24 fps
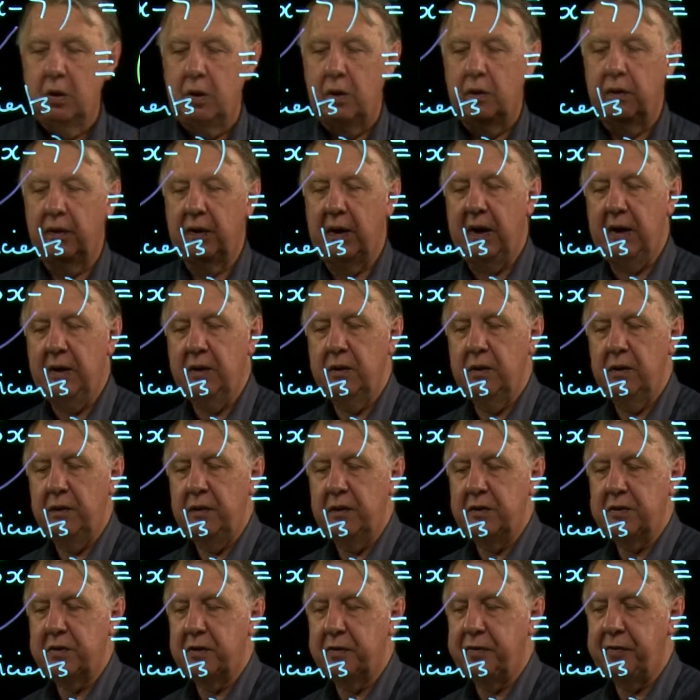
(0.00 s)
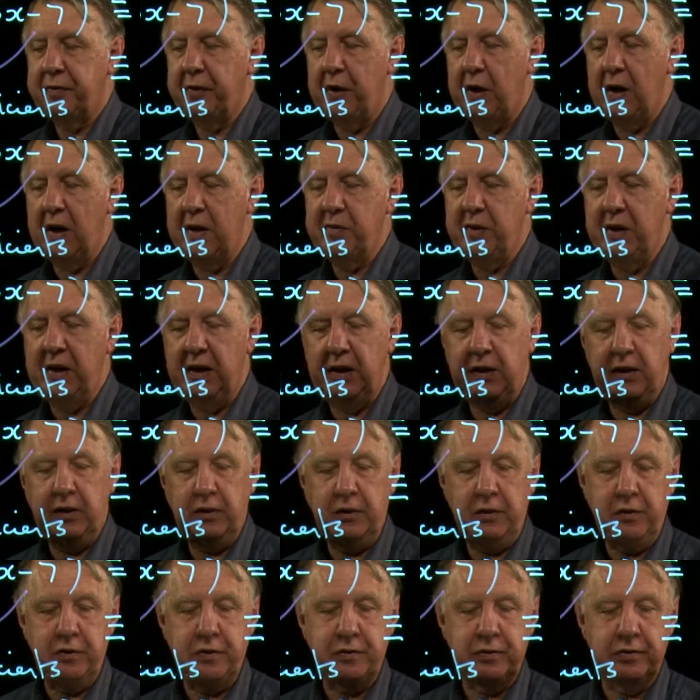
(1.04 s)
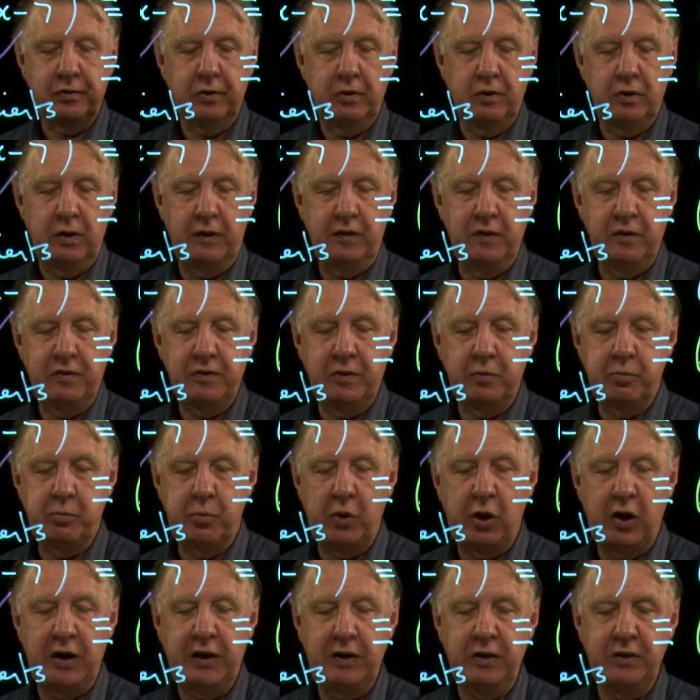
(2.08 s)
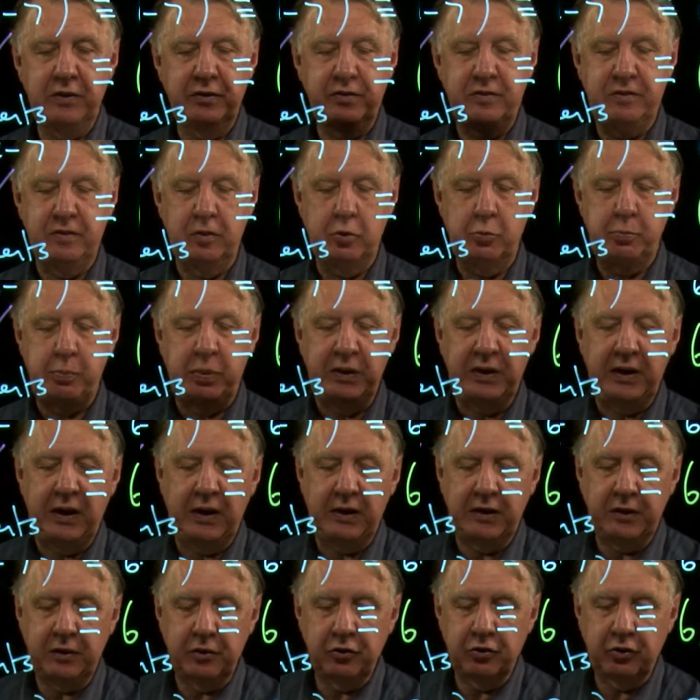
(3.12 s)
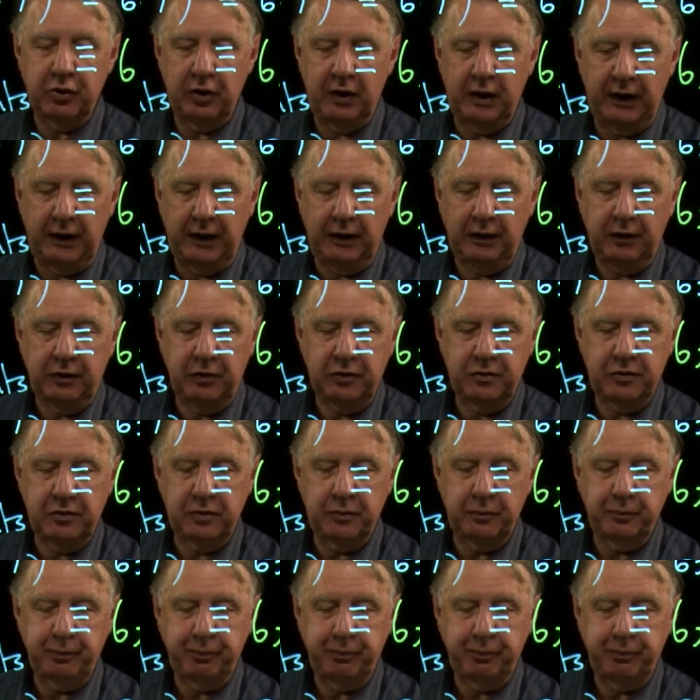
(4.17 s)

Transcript: Then there's a 5x and there's a minus phx.